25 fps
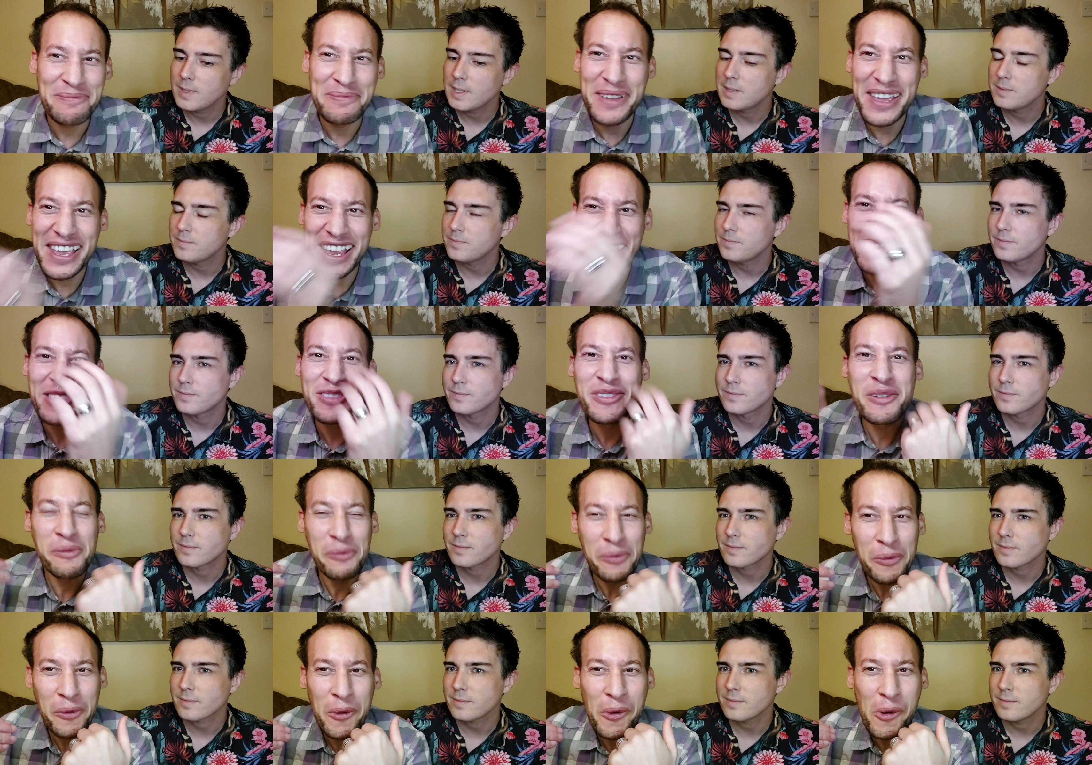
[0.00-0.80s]
Speaker 1: to be in
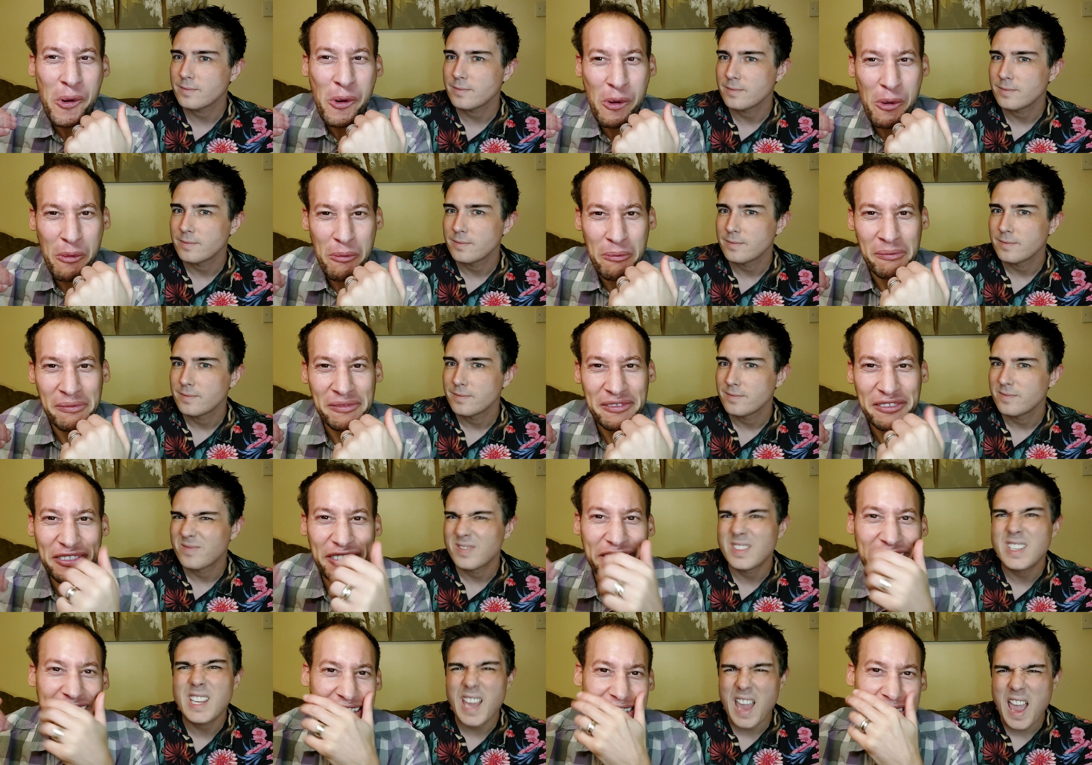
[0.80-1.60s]
the warm
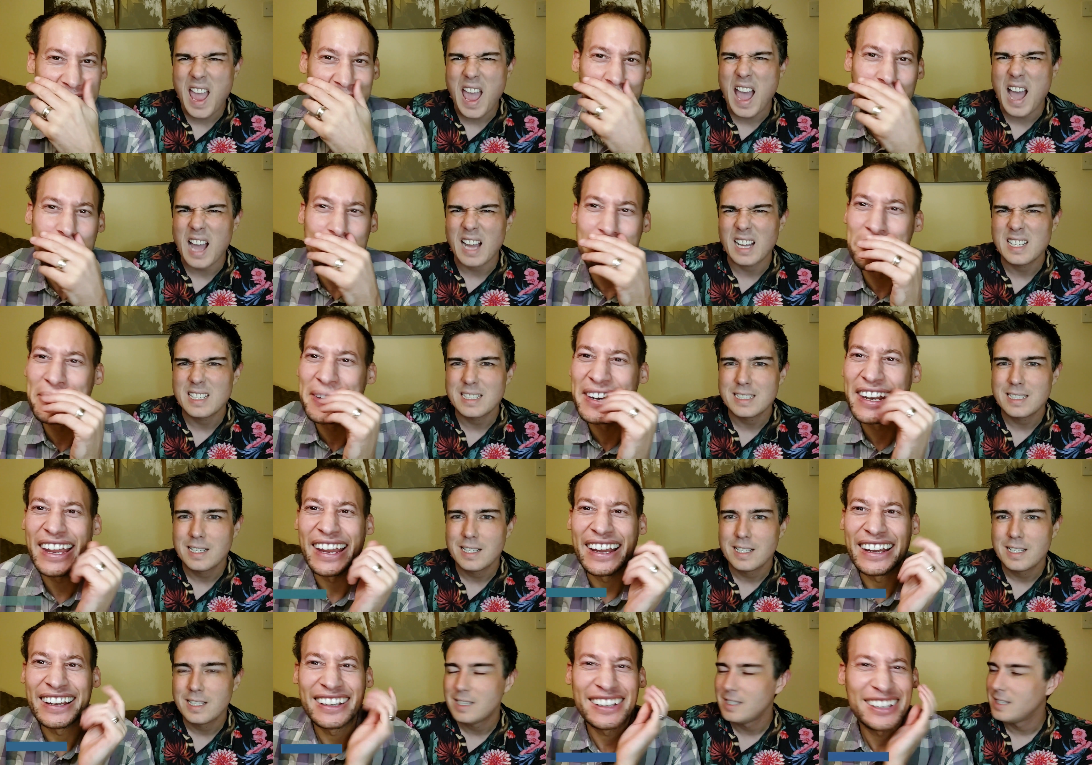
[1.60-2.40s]
for this yeah.
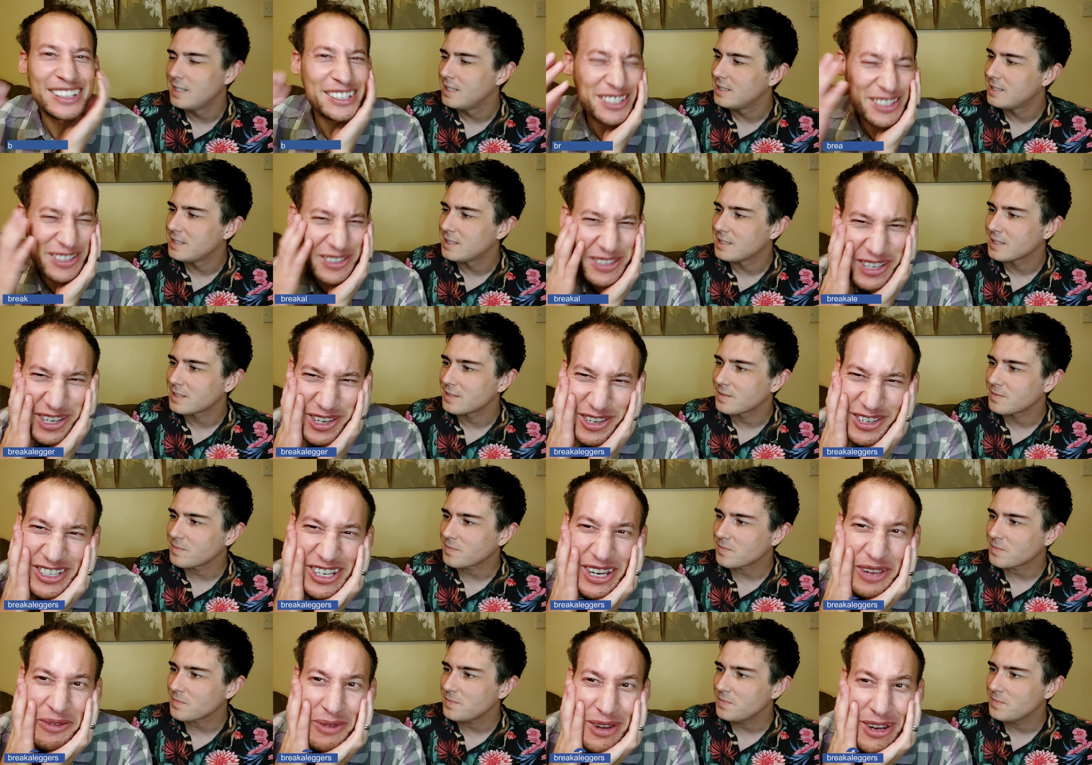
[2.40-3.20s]
opening because
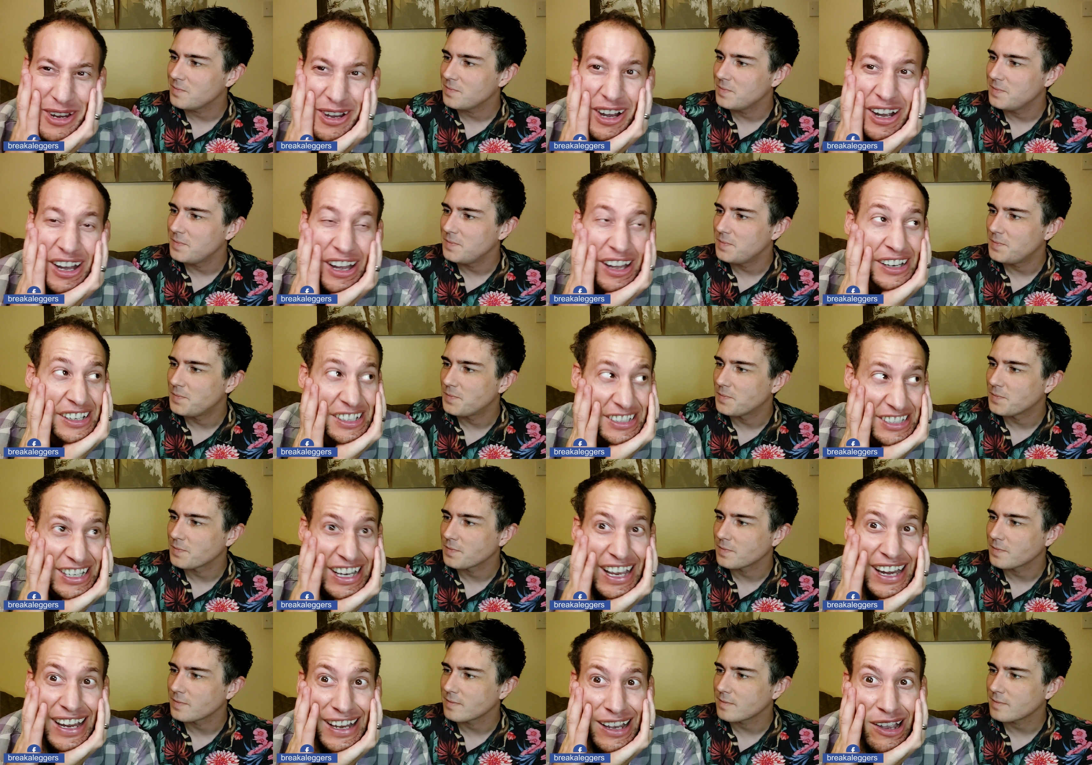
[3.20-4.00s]
usually we are.
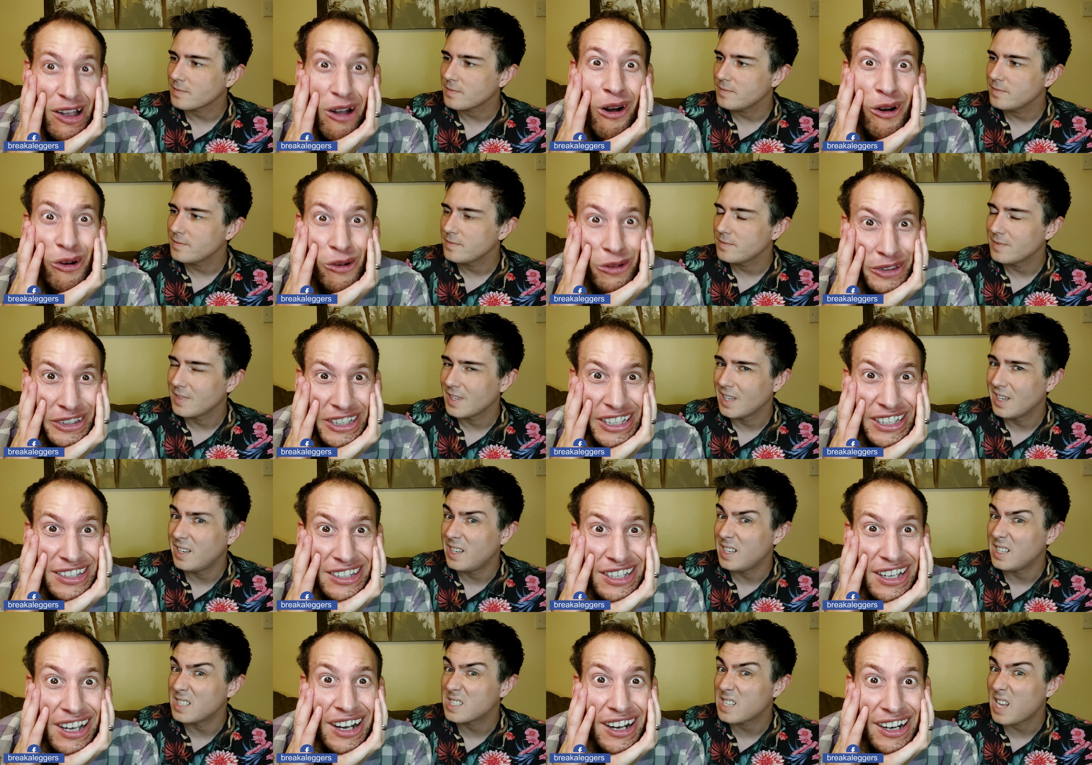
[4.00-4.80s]
It's getting cold
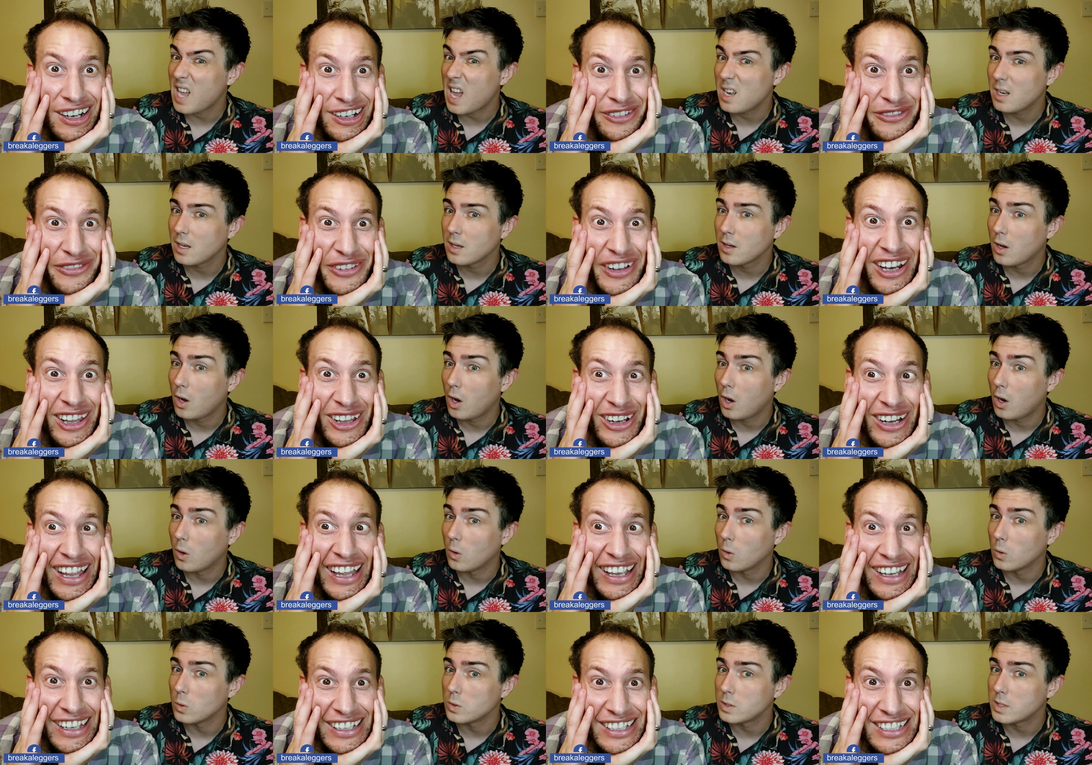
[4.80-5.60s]
and it dark, fellow colder.
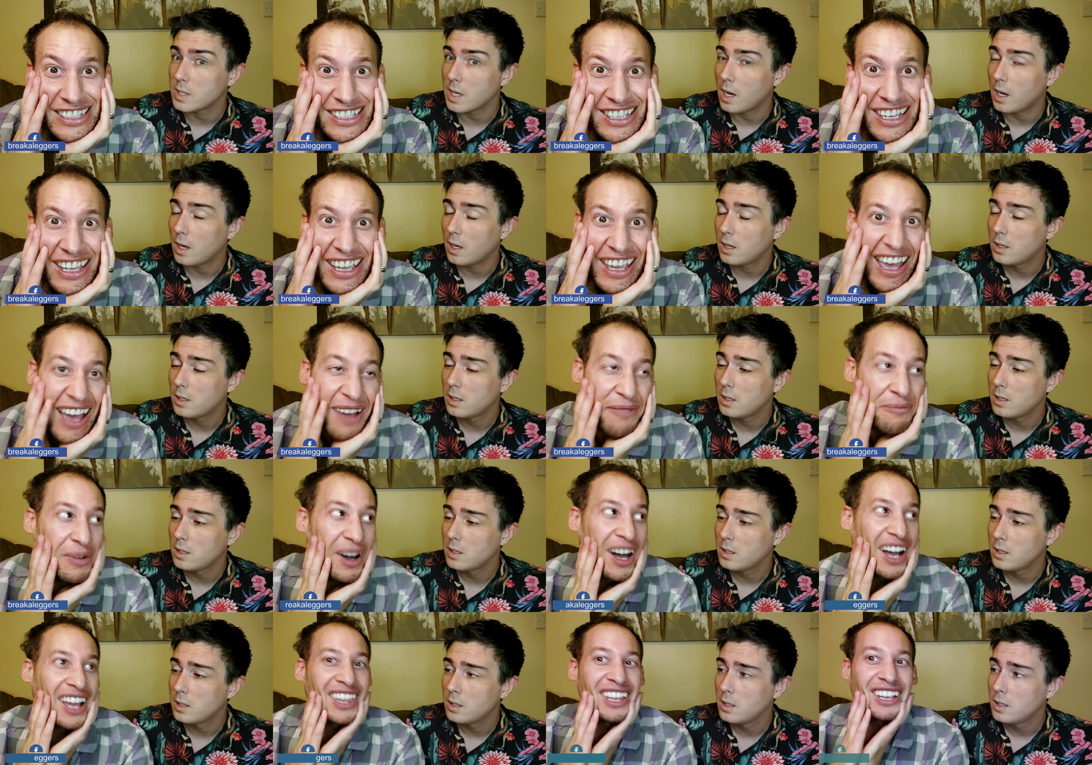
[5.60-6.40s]
leggers.
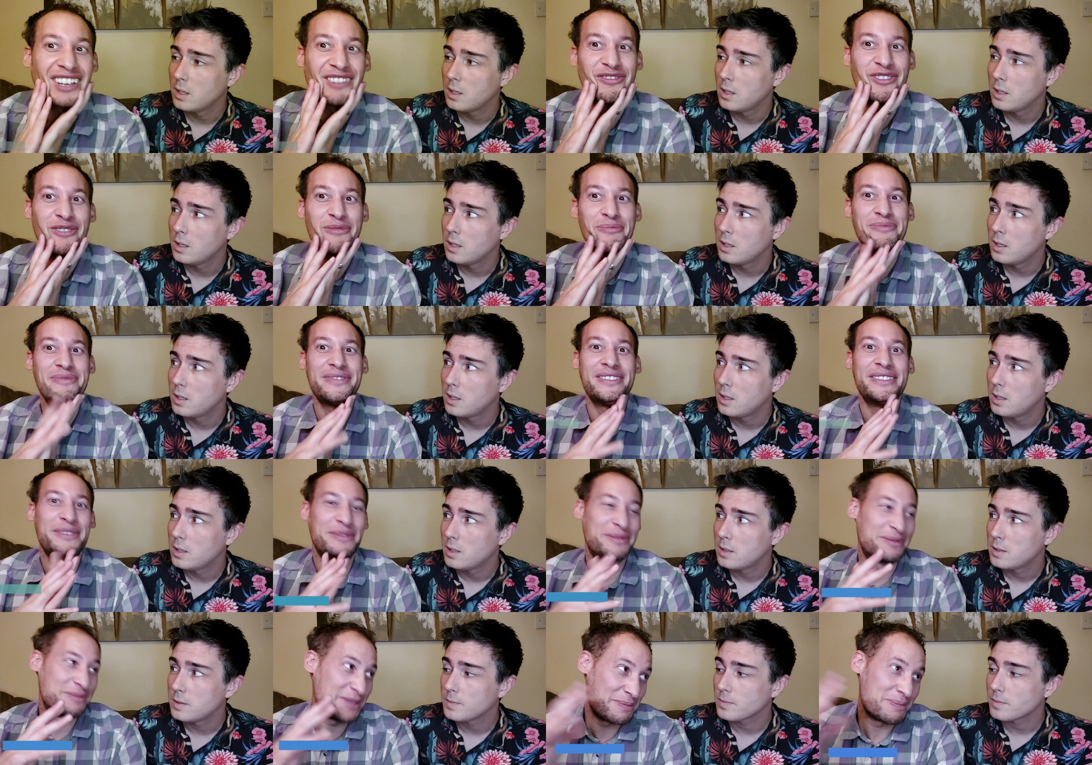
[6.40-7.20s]
But I think
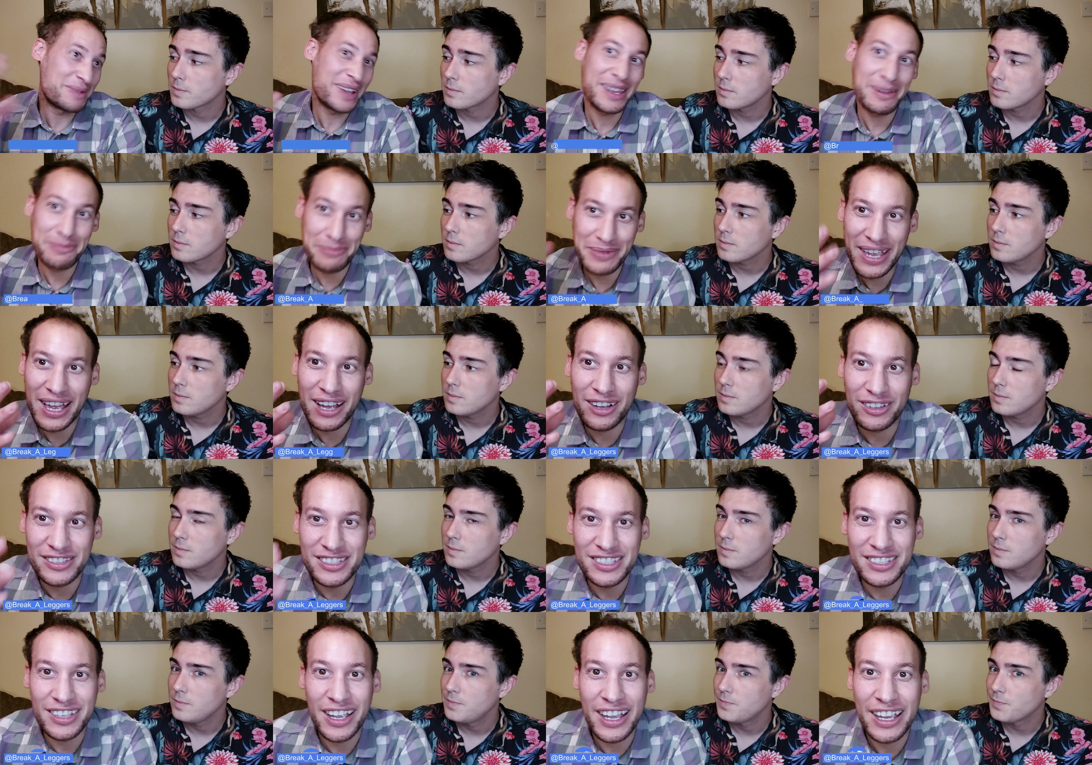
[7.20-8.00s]
from we may be
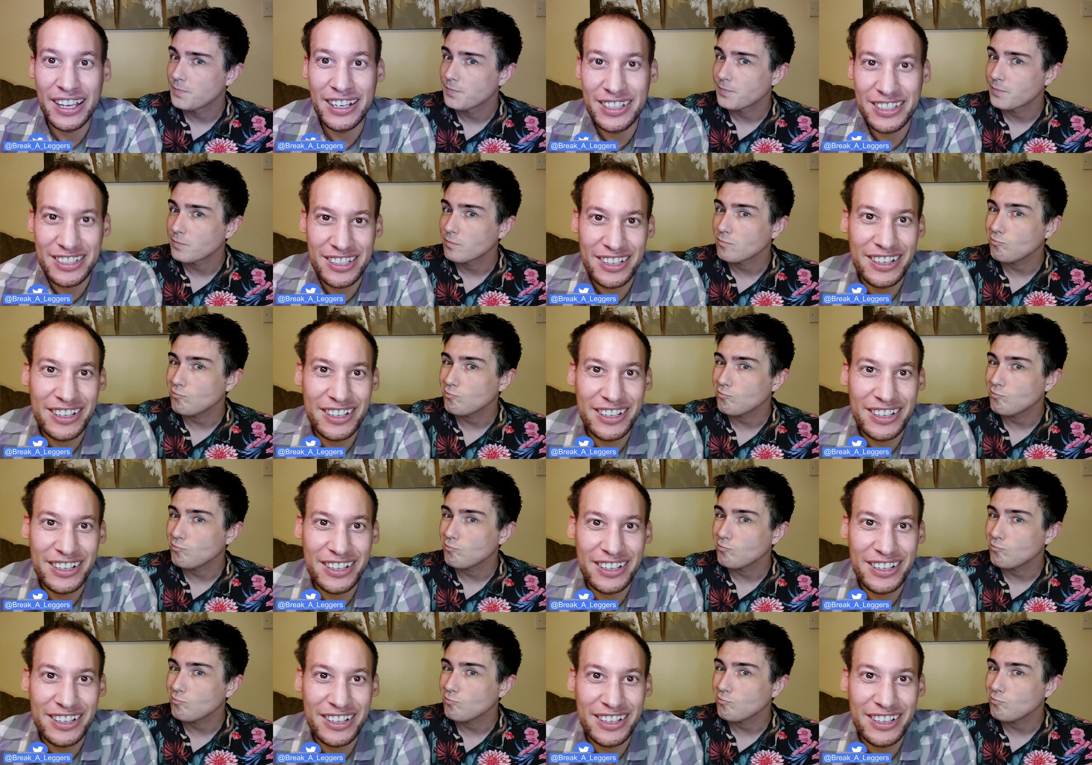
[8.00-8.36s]
outside.